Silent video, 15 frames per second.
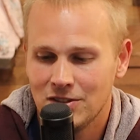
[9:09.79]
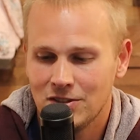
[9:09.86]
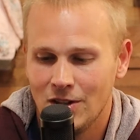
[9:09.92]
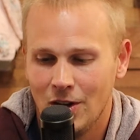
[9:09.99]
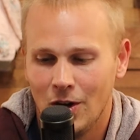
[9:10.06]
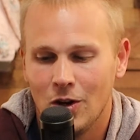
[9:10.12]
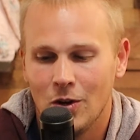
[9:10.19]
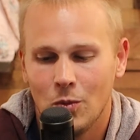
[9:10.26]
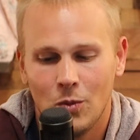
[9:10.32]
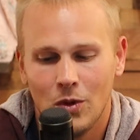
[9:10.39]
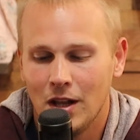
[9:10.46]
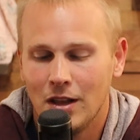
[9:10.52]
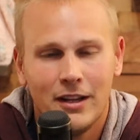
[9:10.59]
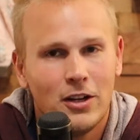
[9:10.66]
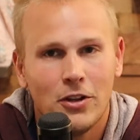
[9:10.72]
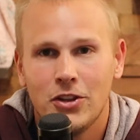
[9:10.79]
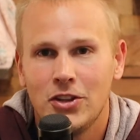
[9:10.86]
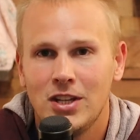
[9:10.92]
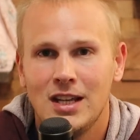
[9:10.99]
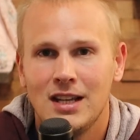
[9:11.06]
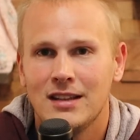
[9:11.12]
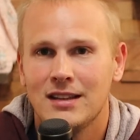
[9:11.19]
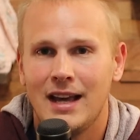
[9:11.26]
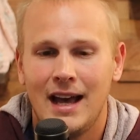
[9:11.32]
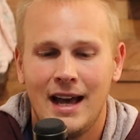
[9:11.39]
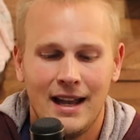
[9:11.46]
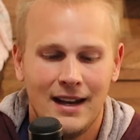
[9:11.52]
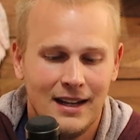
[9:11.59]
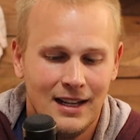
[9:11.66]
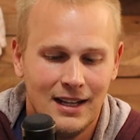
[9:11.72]
So a little thing
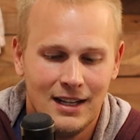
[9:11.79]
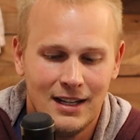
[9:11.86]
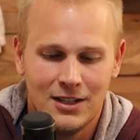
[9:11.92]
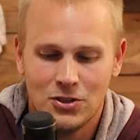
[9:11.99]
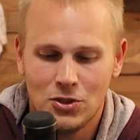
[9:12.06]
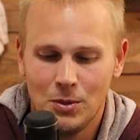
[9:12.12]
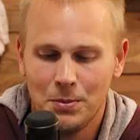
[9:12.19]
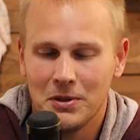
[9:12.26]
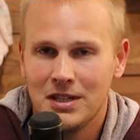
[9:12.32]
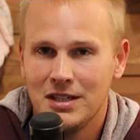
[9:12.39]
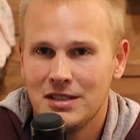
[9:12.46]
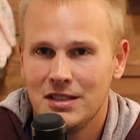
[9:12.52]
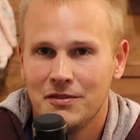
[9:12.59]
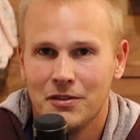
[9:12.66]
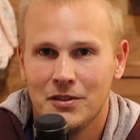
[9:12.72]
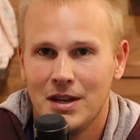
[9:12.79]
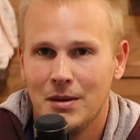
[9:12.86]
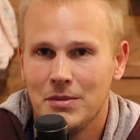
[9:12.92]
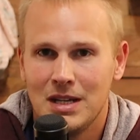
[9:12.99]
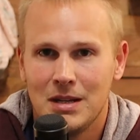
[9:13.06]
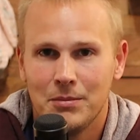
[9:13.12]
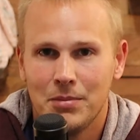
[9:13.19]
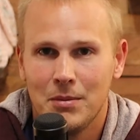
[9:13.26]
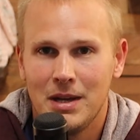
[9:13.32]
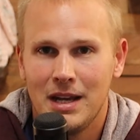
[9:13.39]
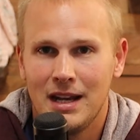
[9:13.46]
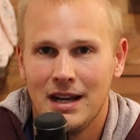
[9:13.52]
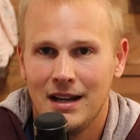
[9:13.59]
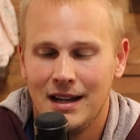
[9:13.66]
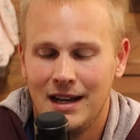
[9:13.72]
that super easy for them to
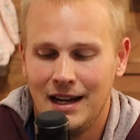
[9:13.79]
implement,